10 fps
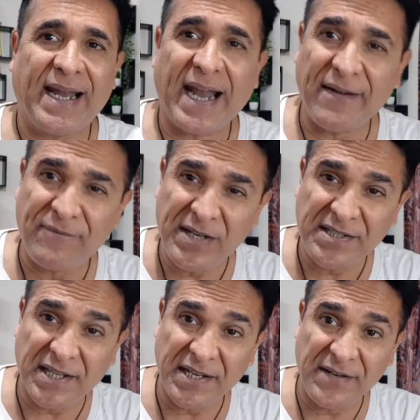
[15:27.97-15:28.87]

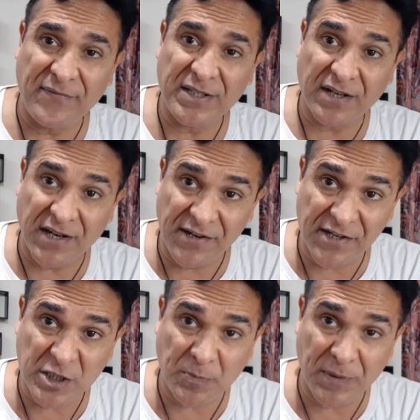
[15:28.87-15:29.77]
everything with a
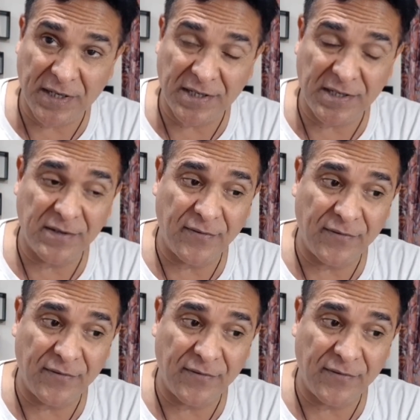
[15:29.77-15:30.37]
kindred spirit